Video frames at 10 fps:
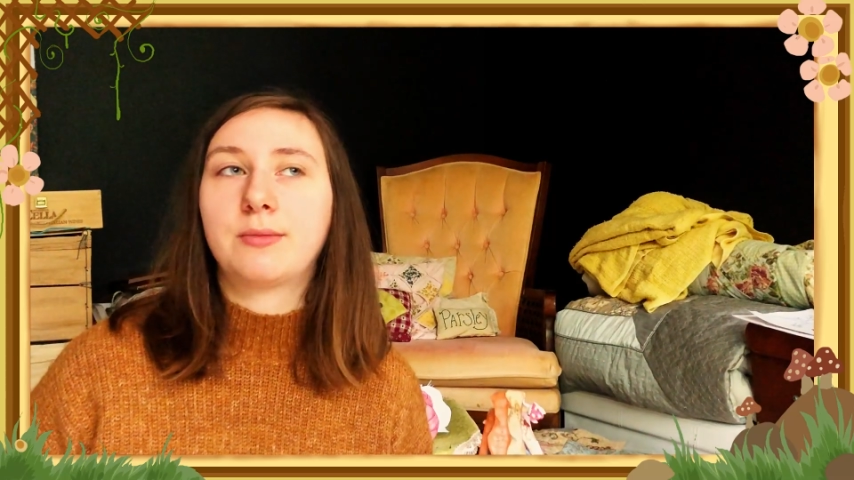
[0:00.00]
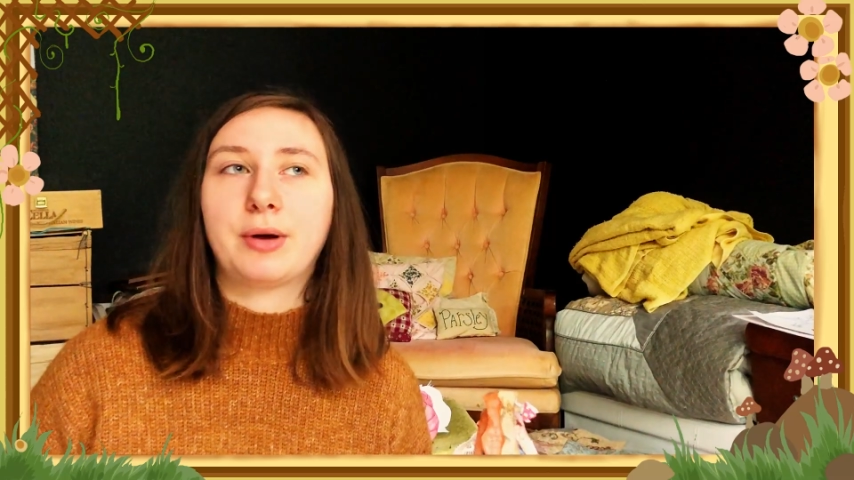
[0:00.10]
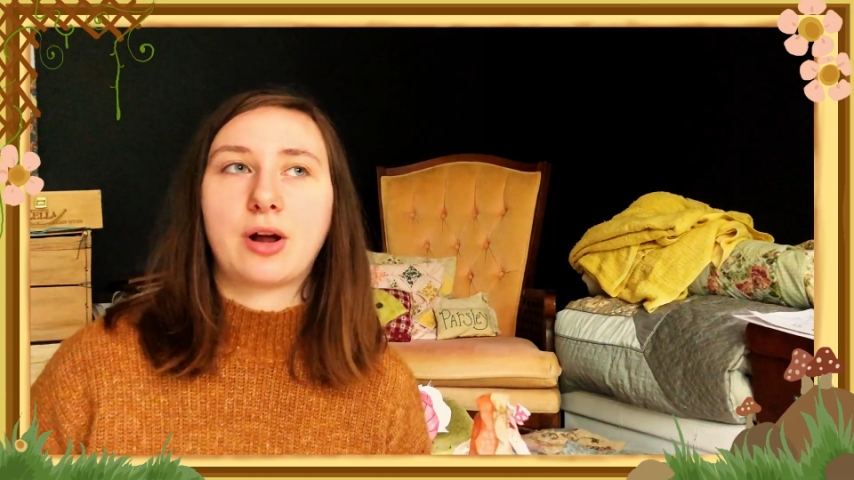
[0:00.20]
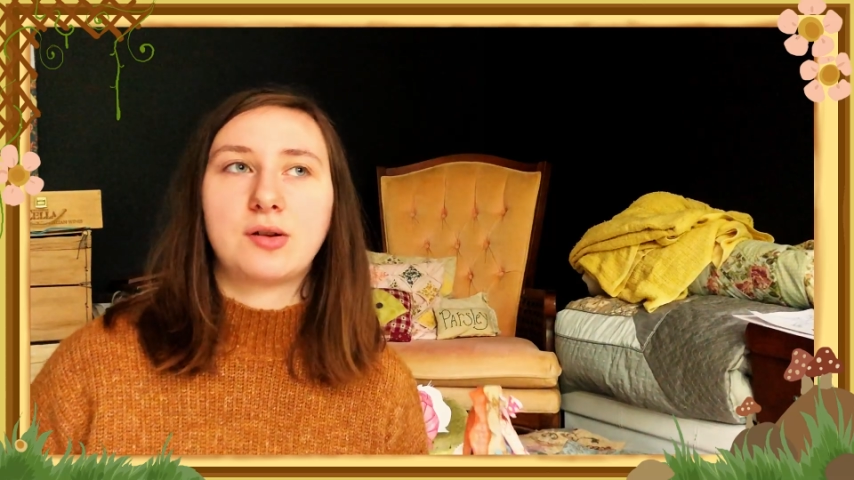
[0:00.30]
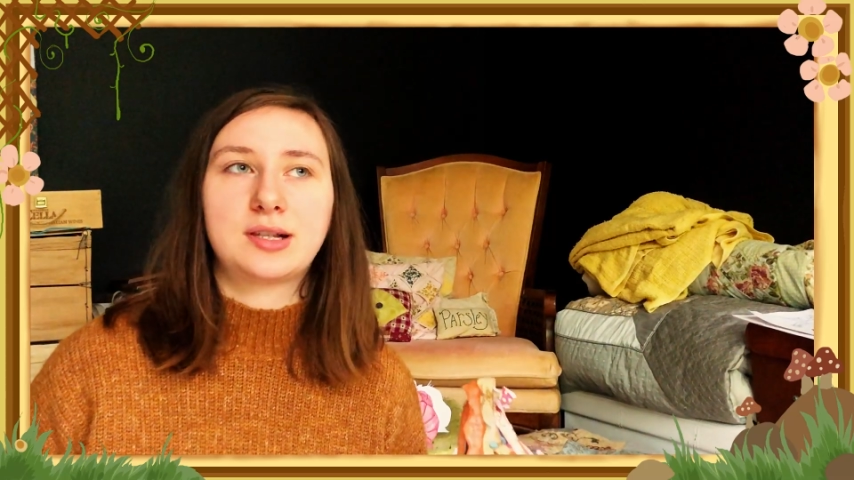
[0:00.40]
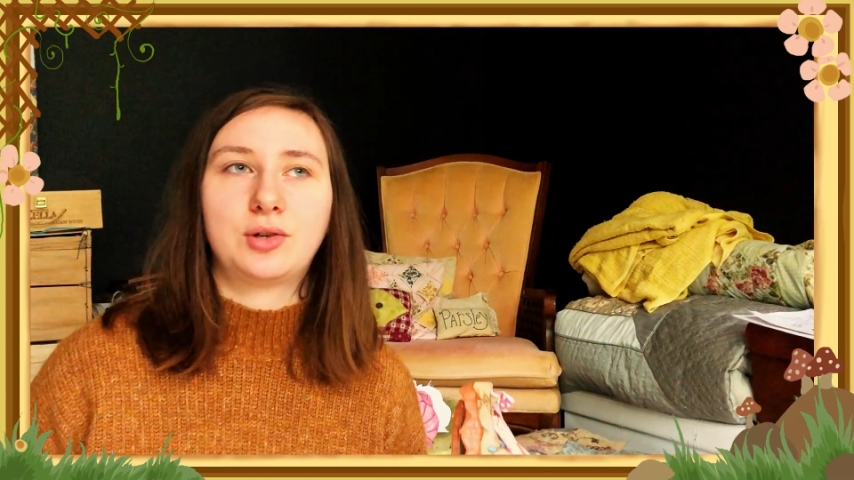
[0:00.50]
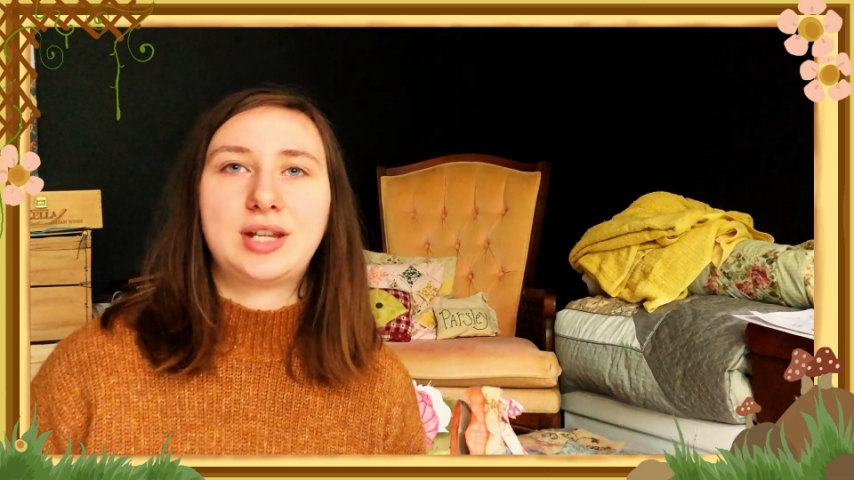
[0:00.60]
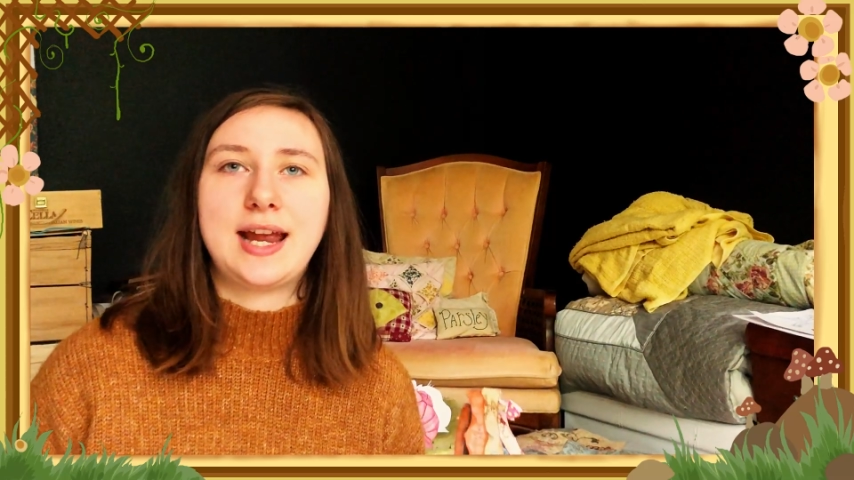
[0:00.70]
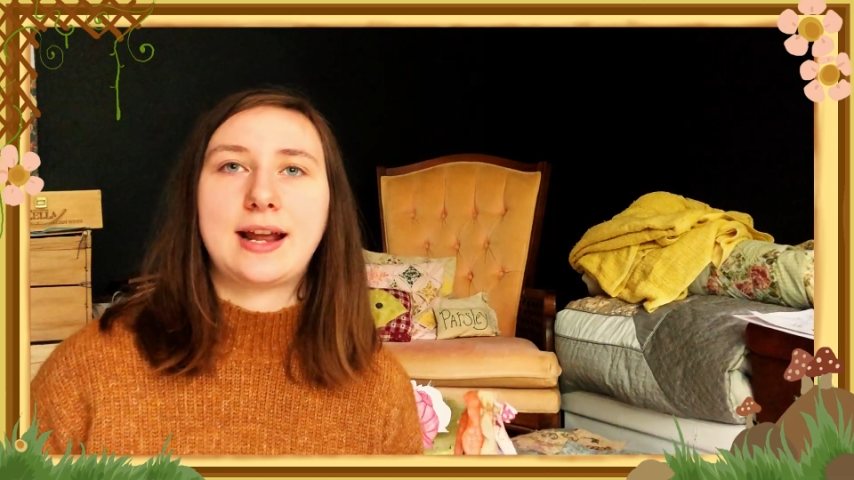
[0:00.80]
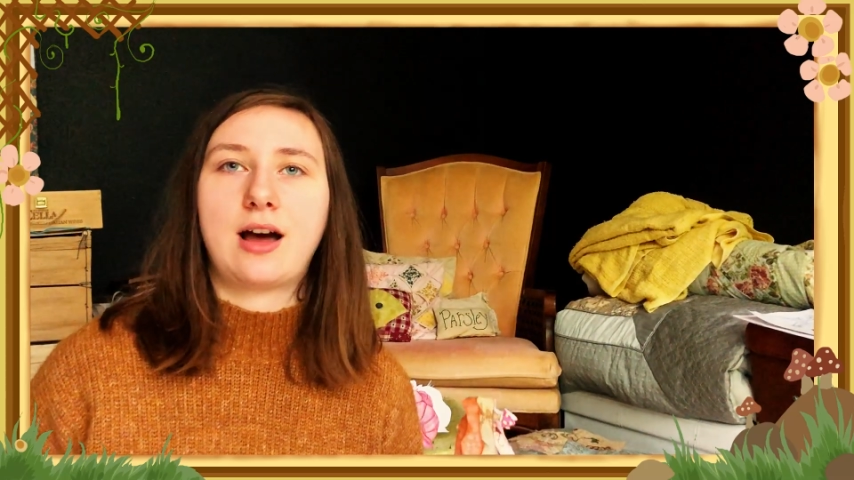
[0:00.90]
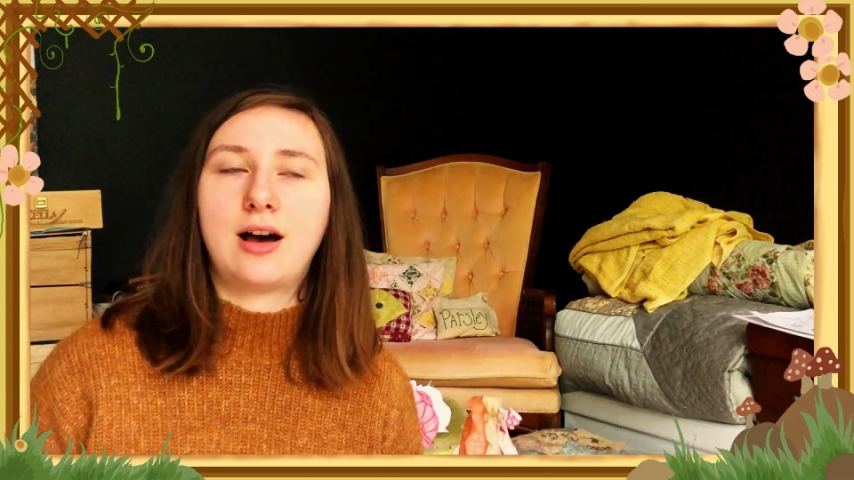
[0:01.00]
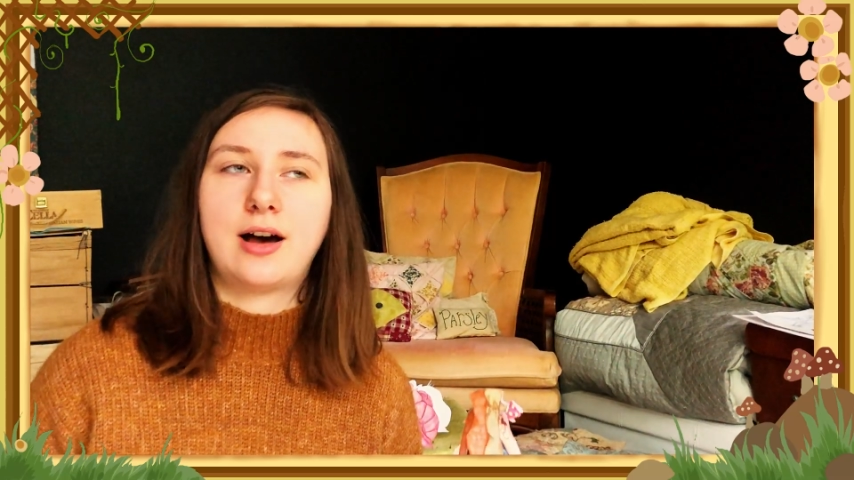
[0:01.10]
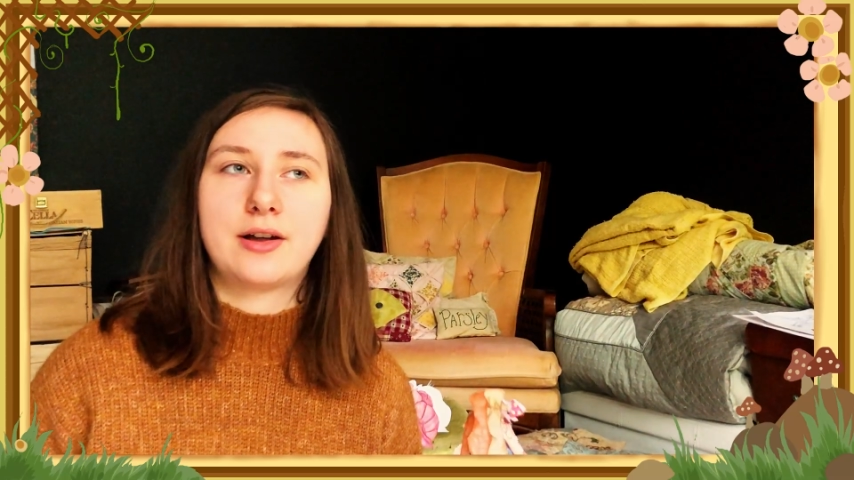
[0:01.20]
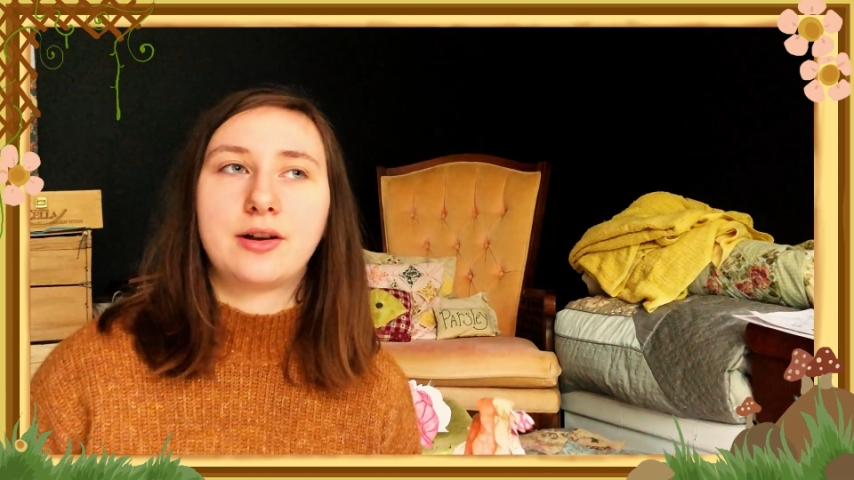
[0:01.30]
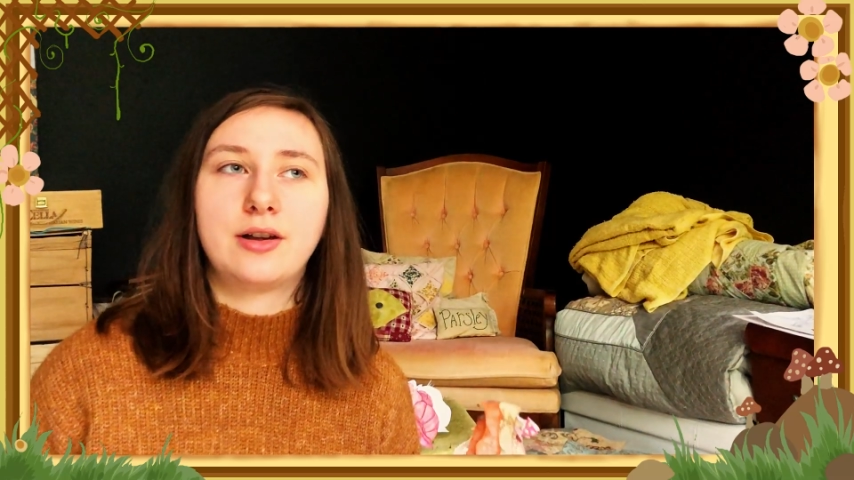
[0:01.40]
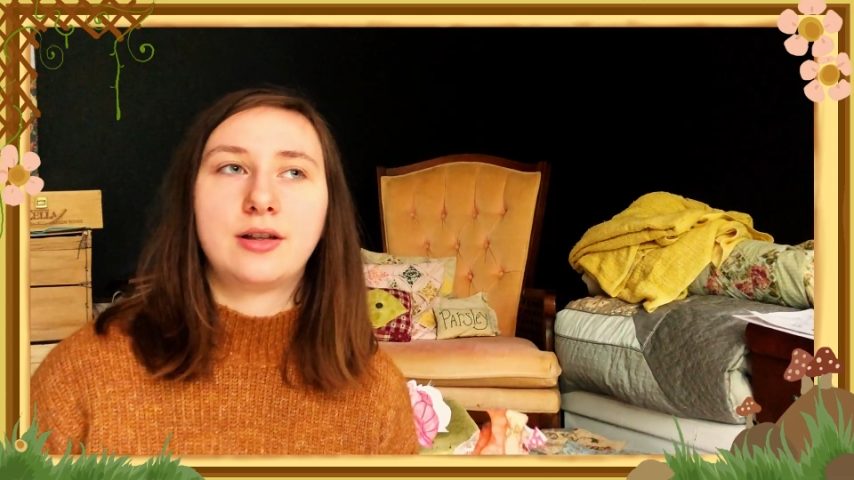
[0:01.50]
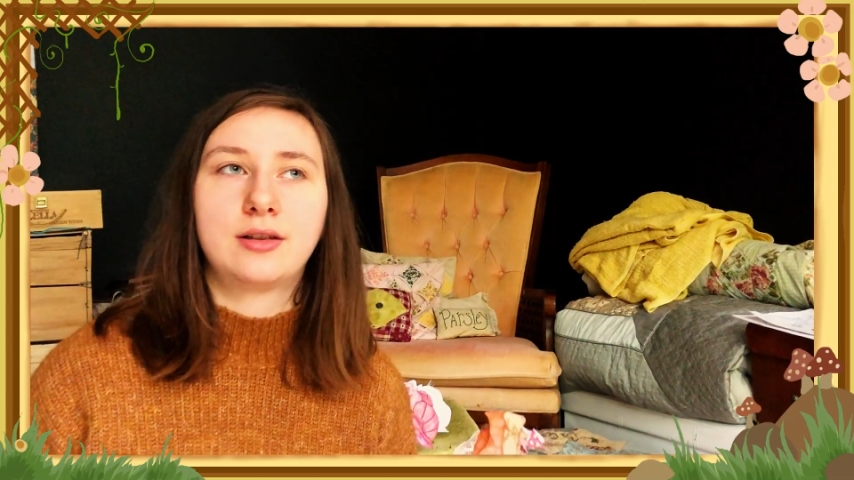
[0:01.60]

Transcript: but also take on